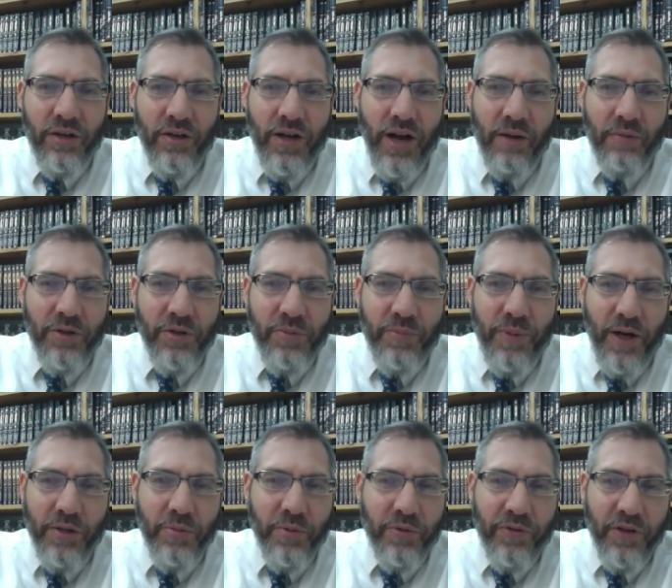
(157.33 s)
you're not
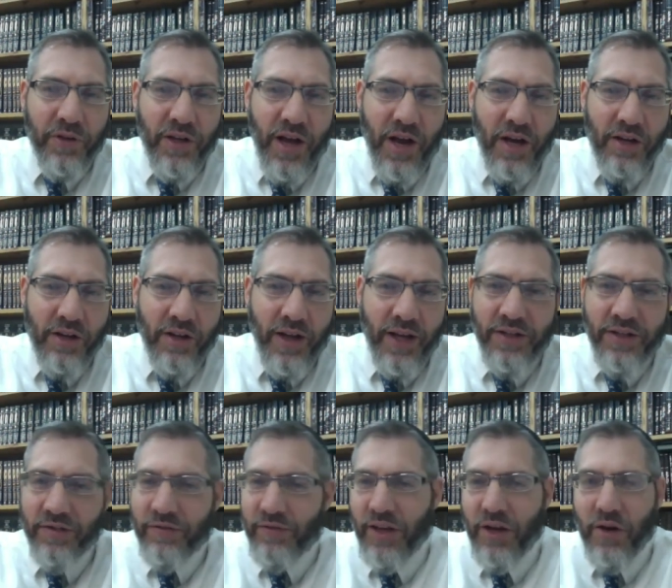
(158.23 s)
responsible for the Hanukkah
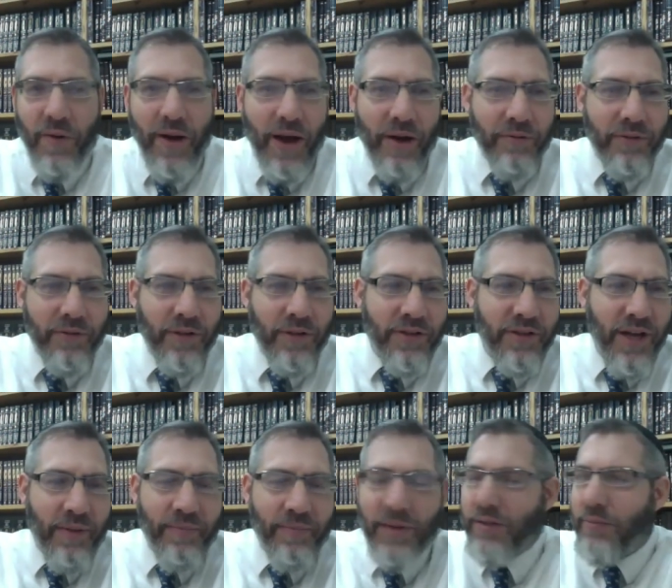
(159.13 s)
lights if they go out. It's
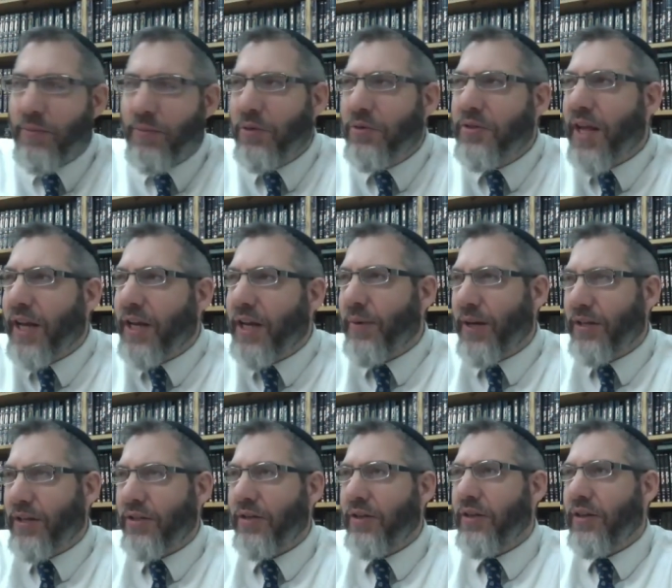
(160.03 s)
not meant to be used
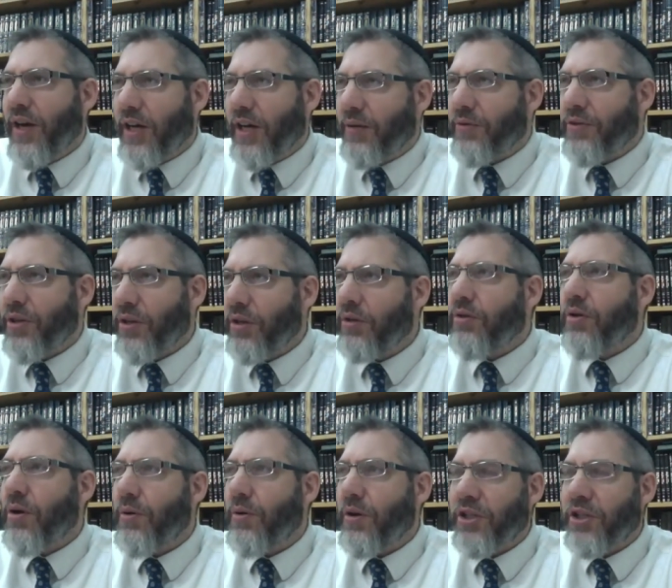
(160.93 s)
anyways. This is
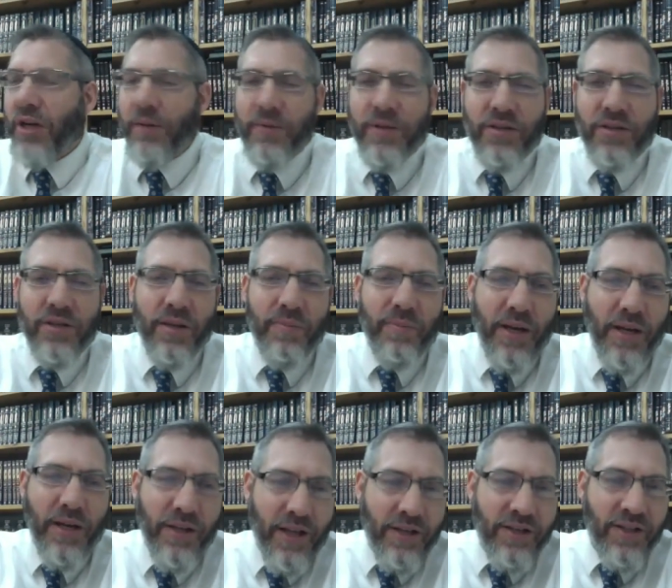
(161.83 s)
the
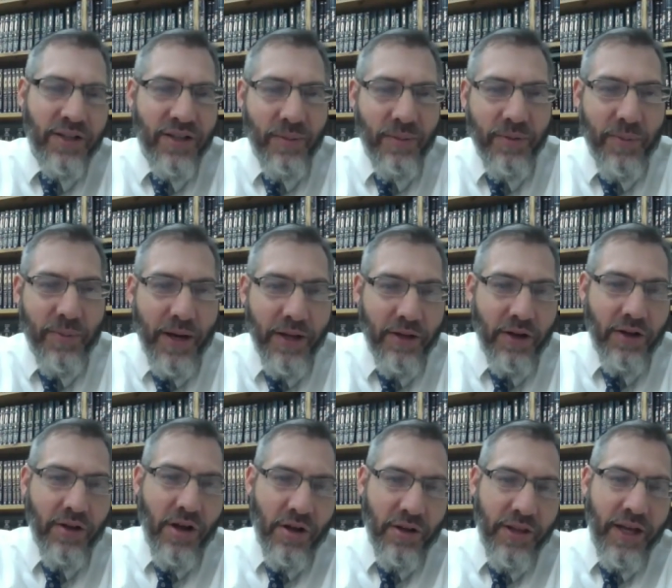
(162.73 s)
opinion that's accepted by the
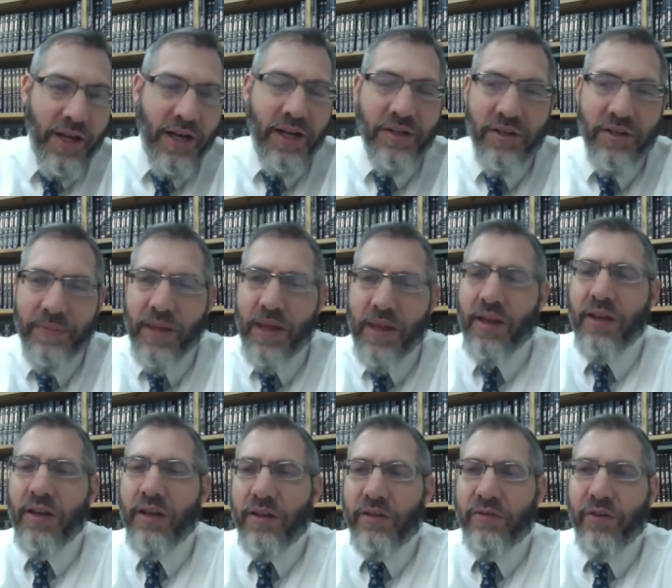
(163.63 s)
halacha. That is,
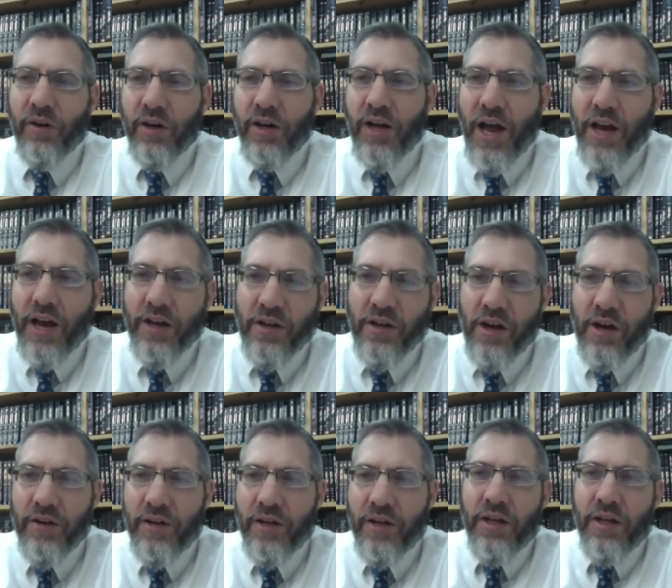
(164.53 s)
for
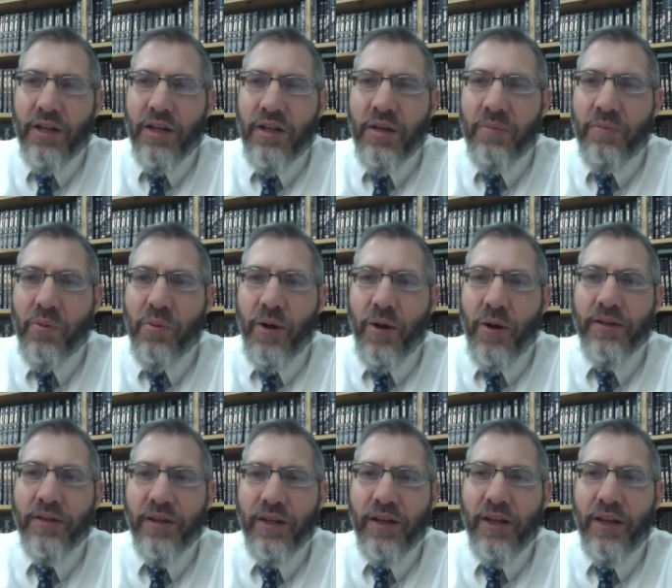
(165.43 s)
Hanukkah, the
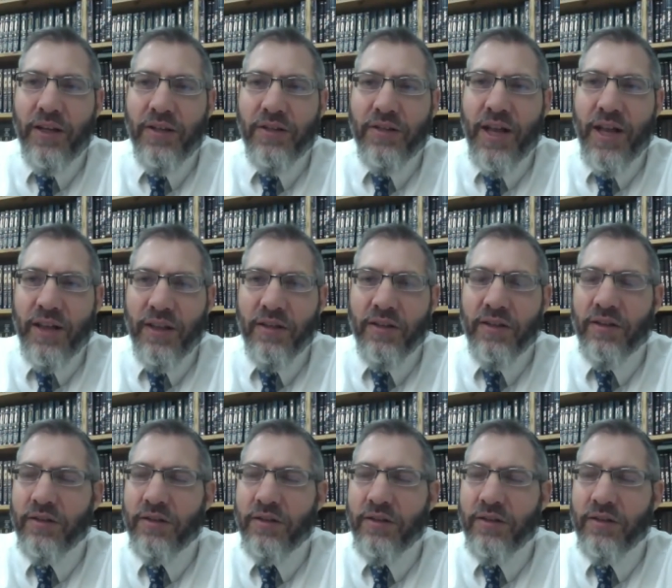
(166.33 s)
point is that